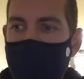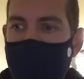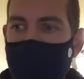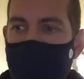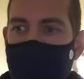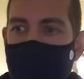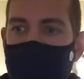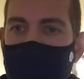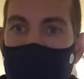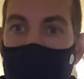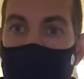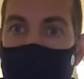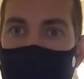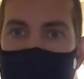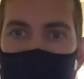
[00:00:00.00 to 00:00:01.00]
obviously
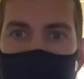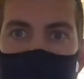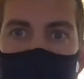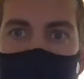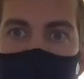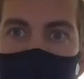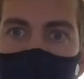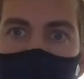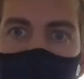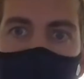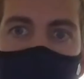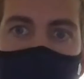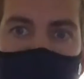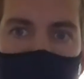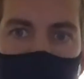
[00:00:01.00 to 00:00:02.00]
voting became a
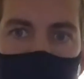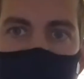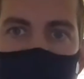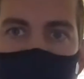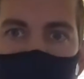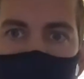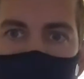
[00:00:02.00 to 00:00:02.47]
huge push